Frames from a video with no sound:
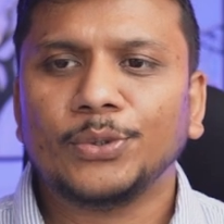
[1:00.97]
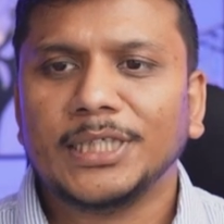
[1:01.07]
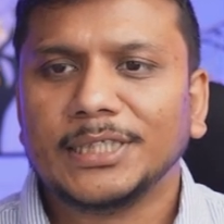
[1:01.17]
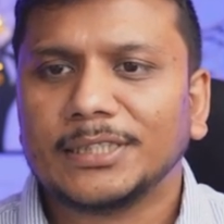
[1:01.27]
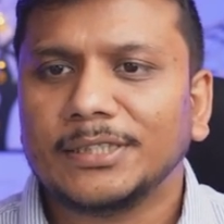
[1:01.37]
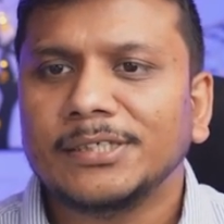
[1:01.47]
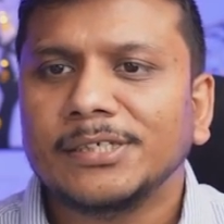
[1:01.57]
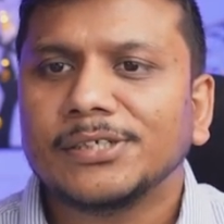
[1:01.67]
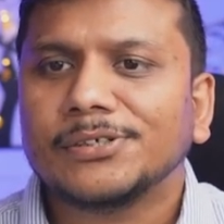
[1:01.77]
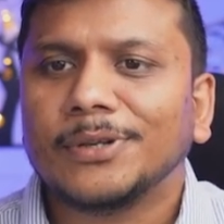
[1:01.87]
this
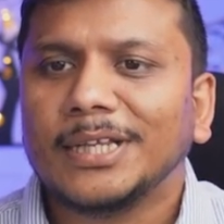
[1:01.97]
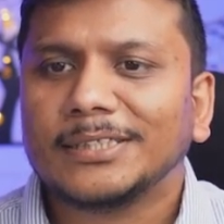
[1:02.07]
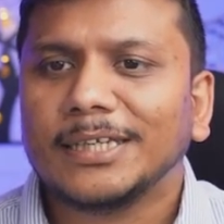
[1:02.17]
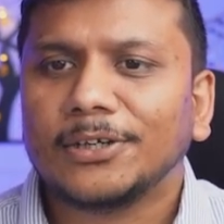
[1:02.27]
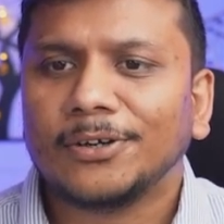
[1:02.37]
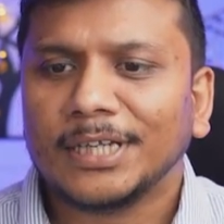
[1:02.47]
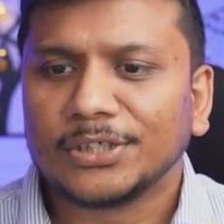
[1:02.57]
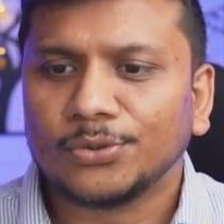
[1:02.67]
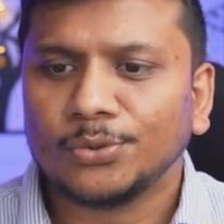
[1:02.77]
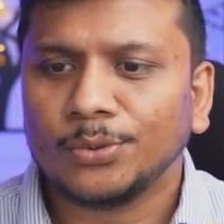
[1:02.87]
so let's click on
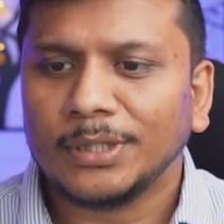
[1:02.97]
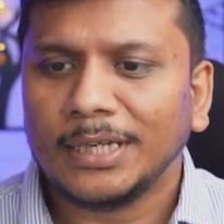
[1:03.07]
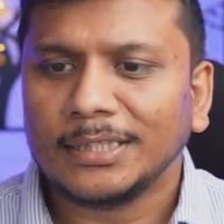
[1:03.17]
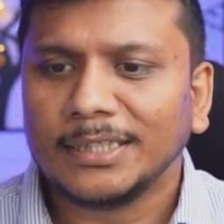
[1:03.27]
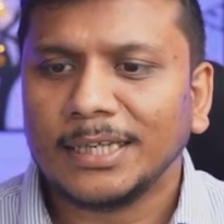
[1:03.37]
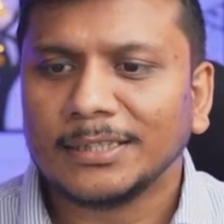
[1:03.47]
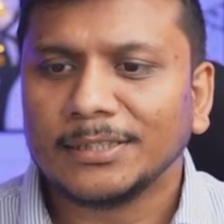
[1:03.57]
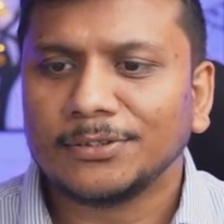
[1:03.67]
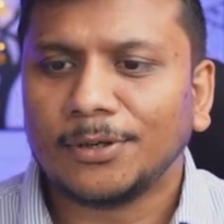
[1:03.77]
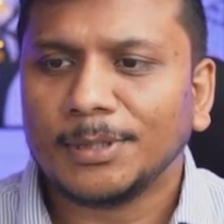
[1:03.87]
extrude let's select
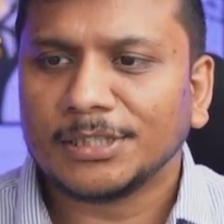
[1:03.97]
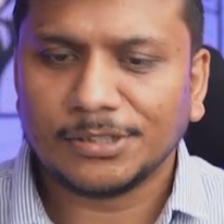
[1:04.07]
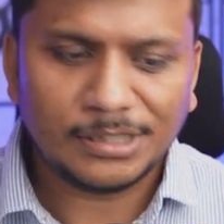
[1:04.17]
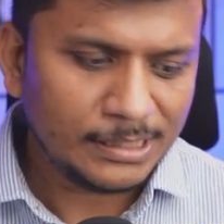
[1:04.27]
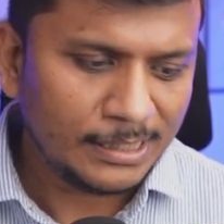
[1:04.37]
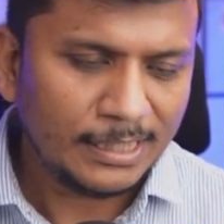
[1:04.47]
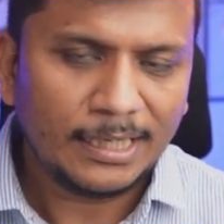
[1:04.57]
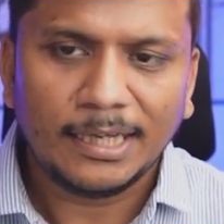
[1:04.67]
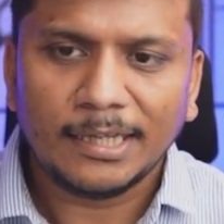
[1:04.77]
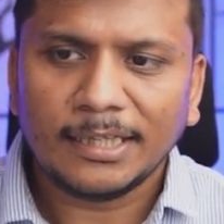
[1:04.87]
this geometry
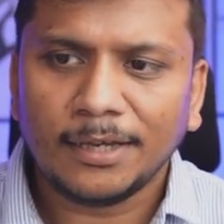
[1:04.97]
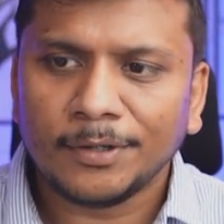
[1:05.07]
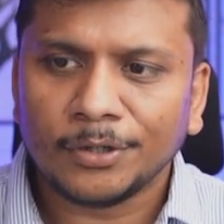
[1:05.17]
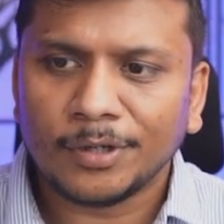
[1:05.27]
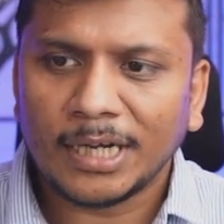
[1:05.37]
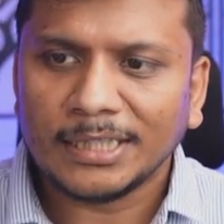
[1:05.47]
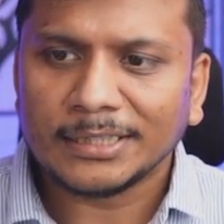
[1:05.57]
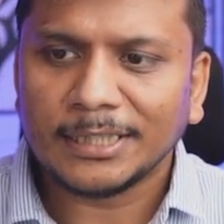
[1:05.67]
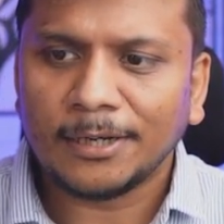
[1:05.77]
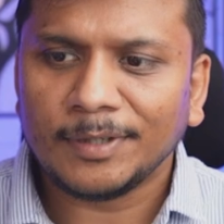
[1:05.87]
and there we go
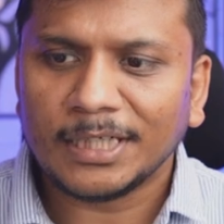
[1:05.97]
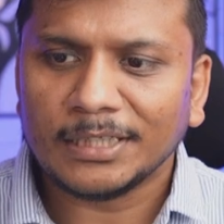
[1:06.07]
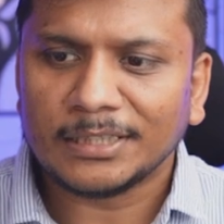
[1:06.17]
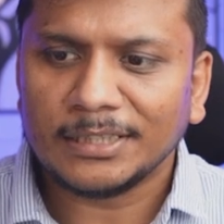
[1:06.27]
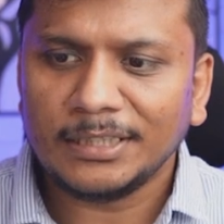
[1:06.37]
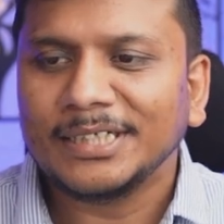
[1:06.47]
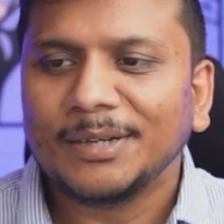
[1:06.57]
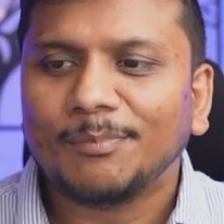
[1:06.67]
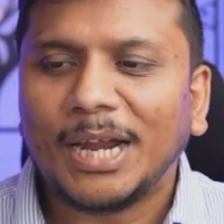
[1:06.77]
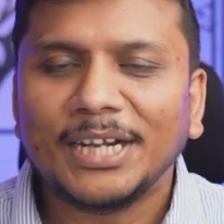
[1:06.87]
guys here we can see
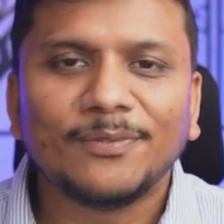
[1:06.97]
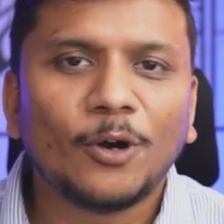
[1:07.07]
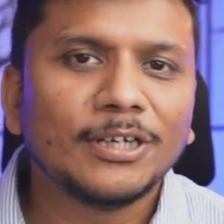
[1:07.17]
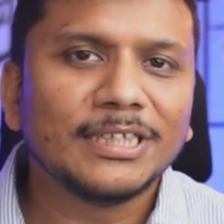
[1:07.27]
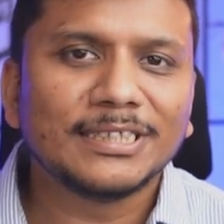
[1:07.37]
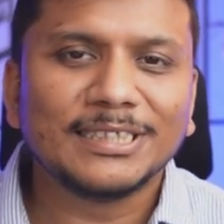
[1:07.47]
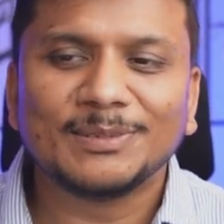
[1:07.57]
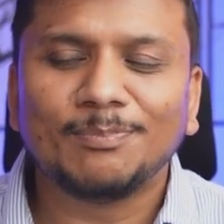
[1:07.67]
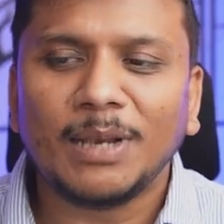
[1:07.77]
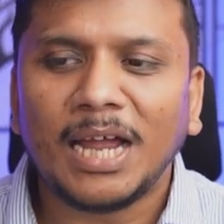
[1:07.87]
by default this
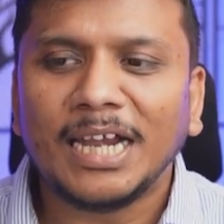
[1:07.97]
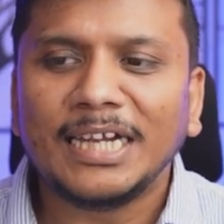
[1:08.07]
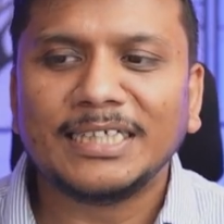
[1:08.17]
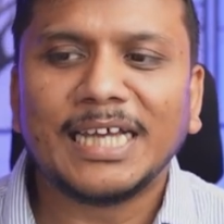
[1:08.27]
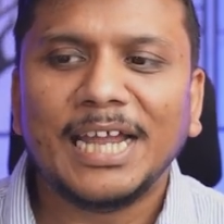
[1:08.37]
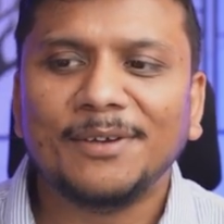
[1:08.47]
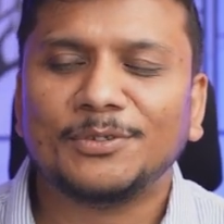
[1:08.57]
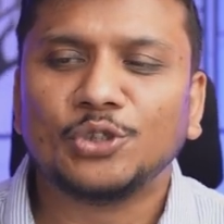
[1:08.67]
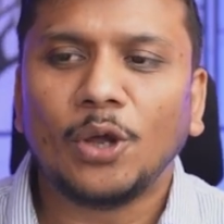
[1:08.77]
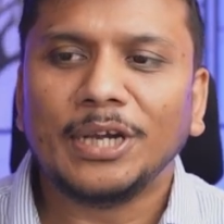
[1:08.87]
is blind type
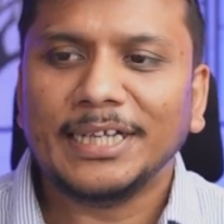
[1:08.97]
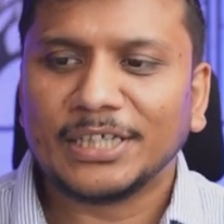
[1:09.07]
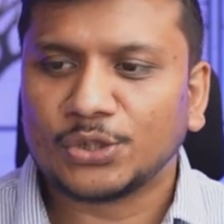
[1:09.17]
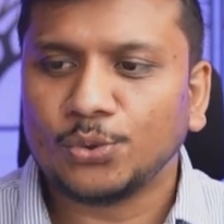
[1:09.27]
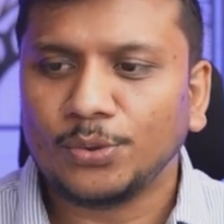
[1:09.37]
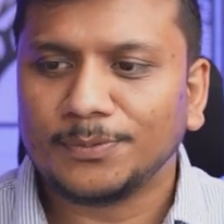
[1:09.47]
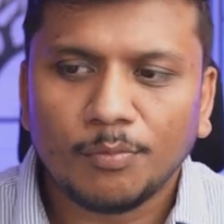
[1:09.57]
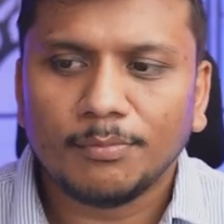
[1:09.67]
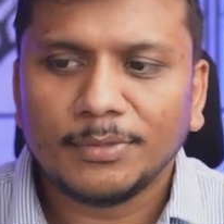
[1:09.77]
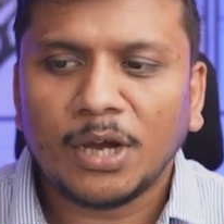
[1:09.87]
solid extrude
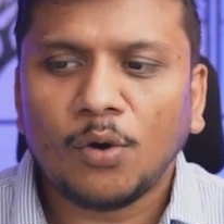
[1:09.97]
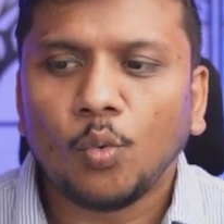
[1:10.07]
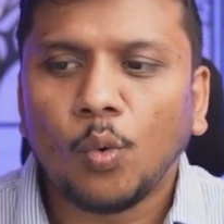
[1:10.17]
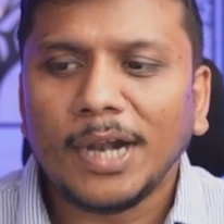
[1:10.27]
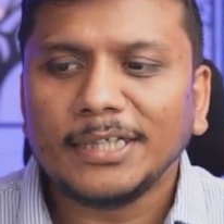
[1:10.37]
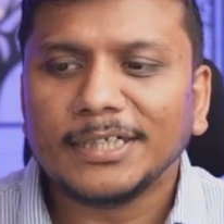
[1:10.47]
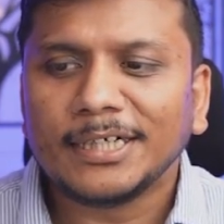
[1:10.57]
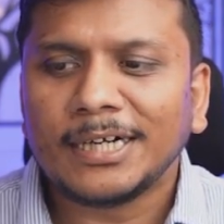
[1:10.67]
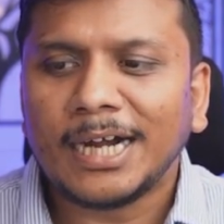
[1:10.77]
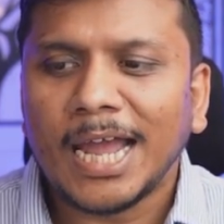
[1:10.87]
now what
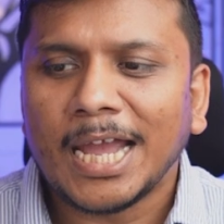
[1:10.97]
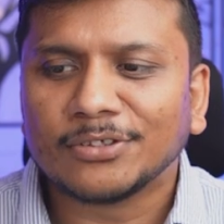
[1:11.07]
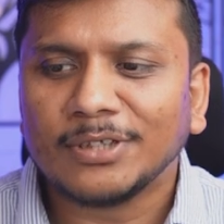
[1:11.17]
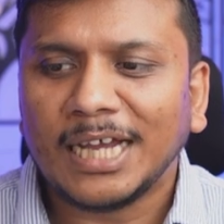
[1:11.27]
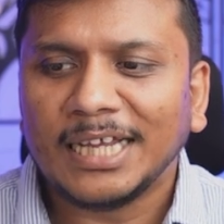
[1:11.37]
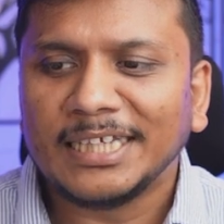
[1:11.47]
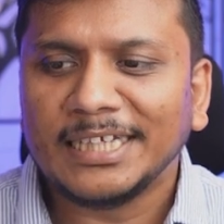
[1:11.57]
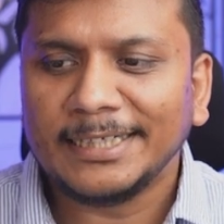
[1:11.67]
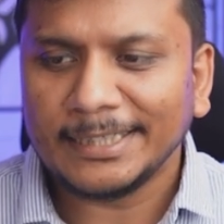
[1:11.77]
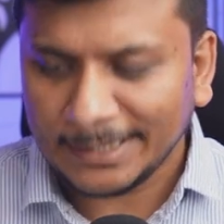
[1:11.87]
here actually I
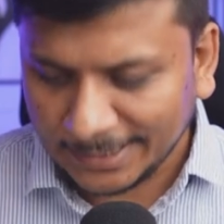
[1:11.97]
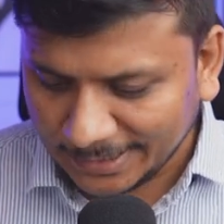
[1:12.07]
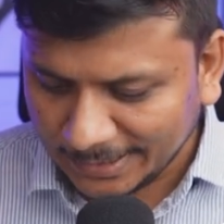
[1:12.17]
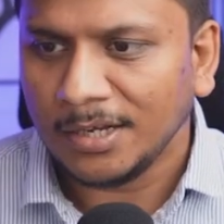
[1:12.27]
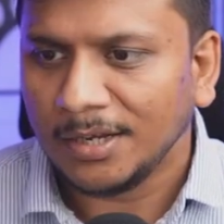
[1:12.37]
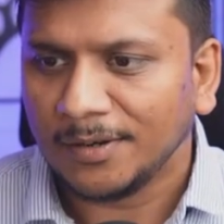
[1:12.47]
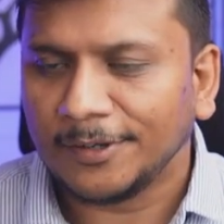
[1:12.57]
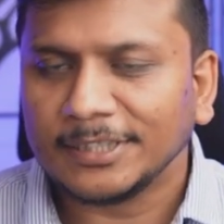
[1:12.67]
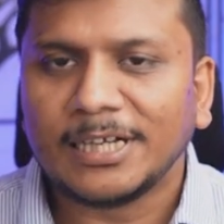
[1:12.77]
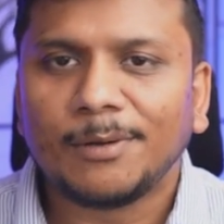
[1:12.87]
need is
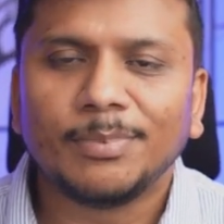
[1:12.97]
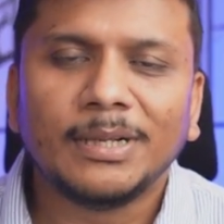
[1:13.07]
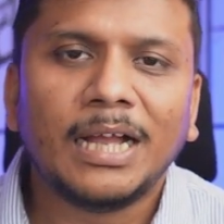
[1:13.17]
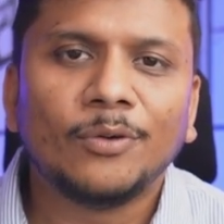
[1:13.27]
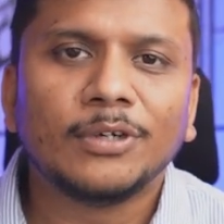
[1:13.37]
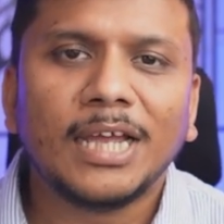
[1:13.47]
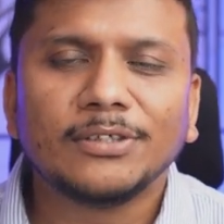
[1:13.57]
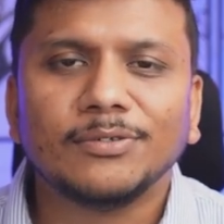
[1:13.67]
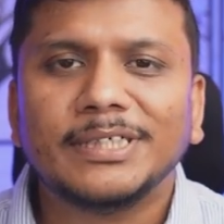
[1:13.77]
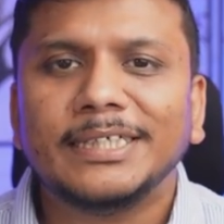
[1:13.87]
for example I would
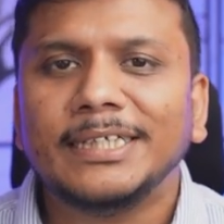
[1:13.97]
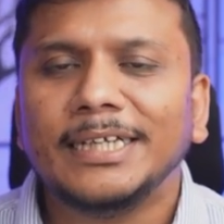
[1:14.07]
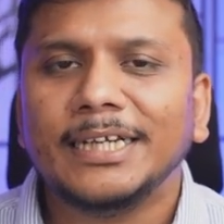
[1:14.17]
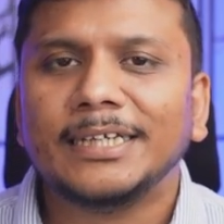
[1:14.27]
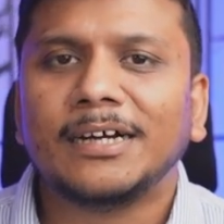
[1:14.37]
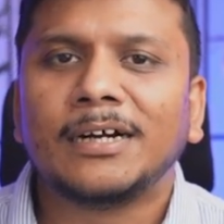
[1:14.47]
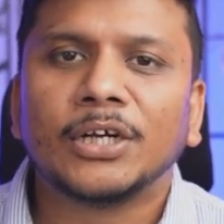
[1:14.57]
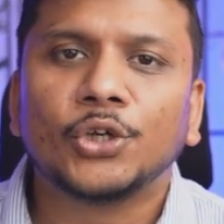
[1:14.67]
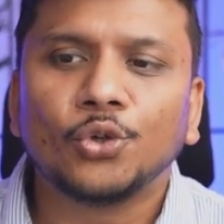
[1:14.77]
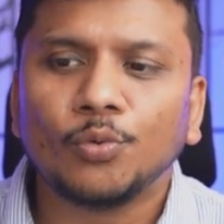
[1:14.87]
like to create a
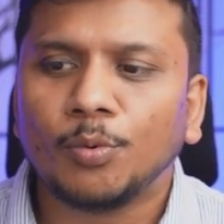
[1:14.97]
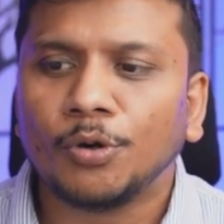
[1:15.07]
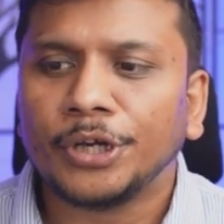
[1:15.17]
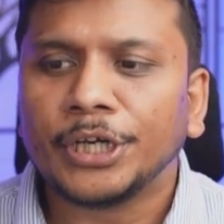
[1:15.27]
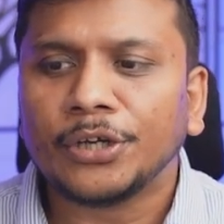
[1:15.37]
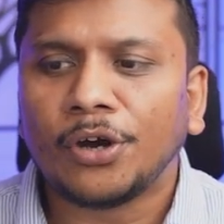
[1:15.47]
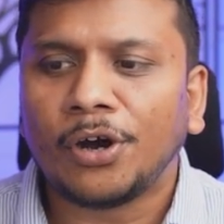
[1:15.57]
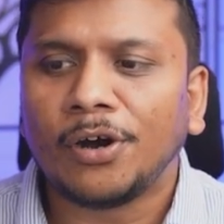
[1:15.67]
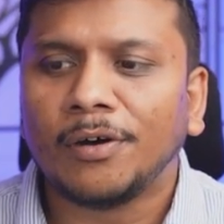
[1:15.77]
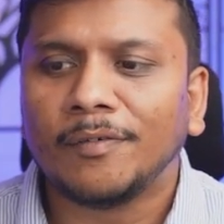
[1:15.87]
cuboid
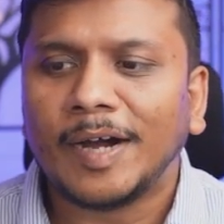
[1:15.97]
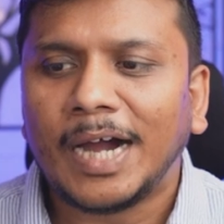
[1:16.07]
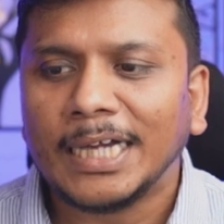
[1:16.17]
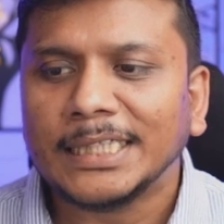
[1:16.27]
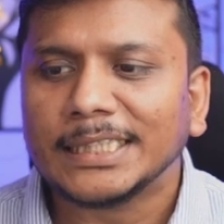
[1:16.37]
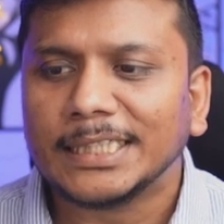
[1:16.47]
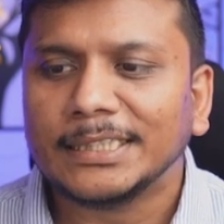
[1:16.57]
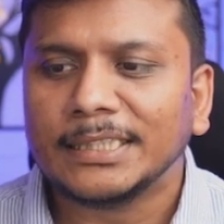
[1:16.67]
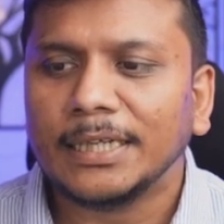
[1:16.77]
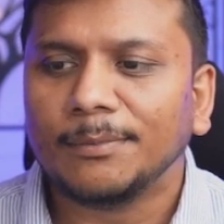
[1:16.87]
of height
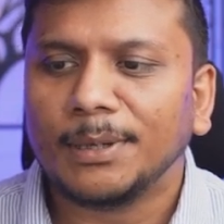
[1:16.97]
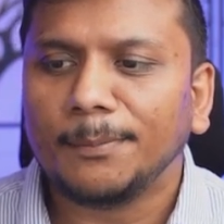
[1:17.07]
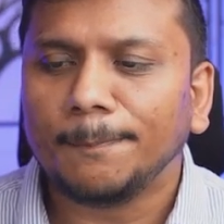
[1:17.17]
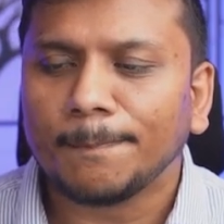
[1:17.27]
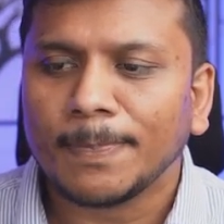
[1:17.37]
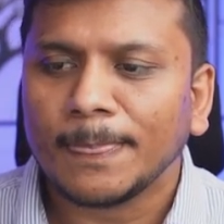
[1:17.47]
100 mm